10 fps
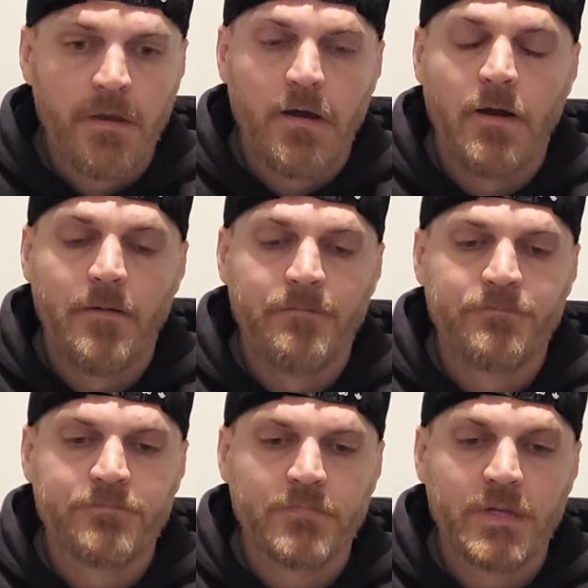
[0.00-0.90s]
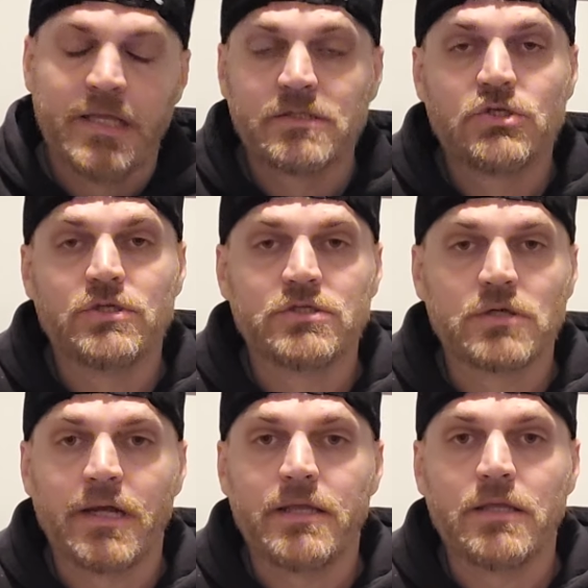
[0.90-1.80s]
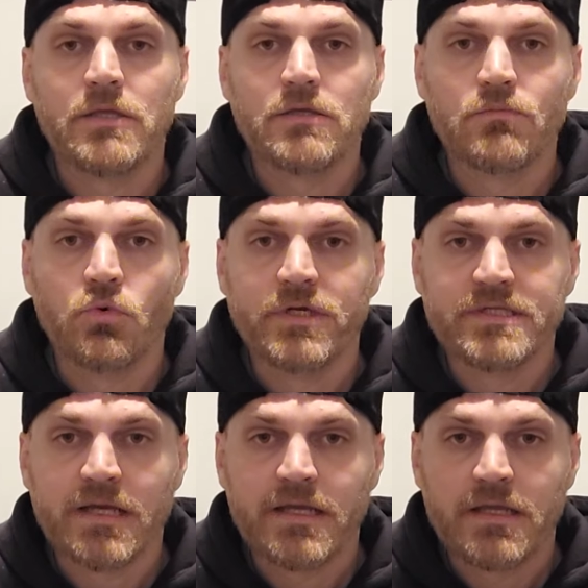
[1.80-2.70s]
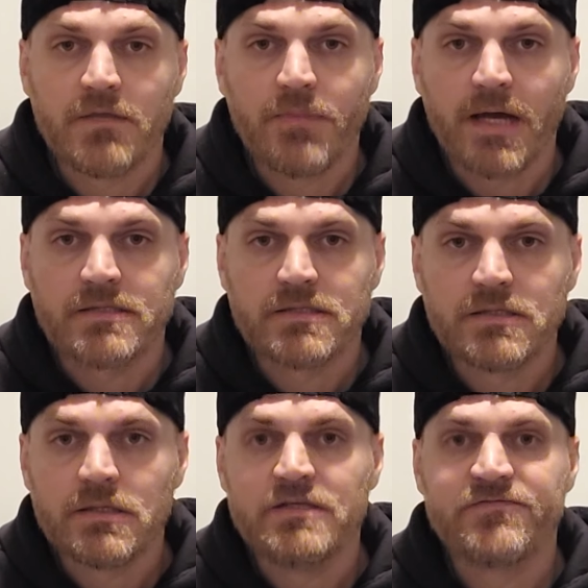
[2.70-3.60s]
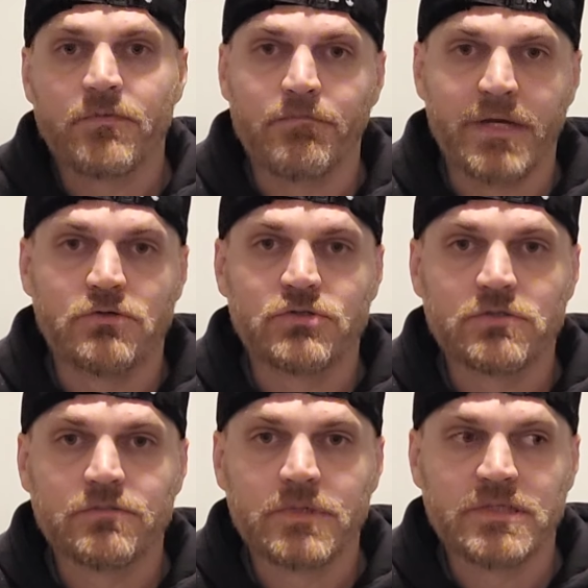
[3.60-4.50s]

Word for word: Um, he has good striking, good Muay Thai kickboxing. He's from Belgium.